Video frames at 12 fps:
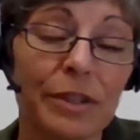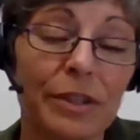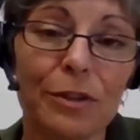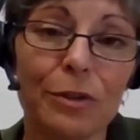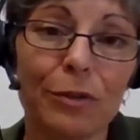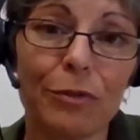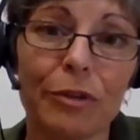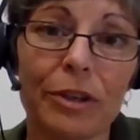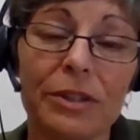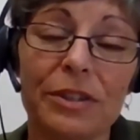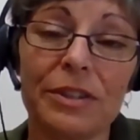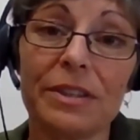We're still
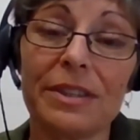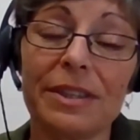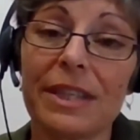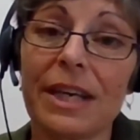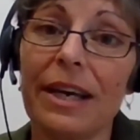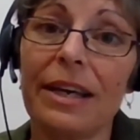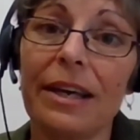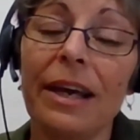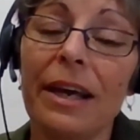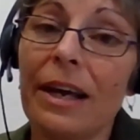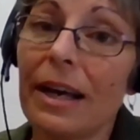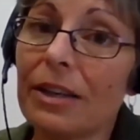friends to this day,
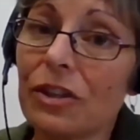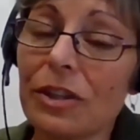and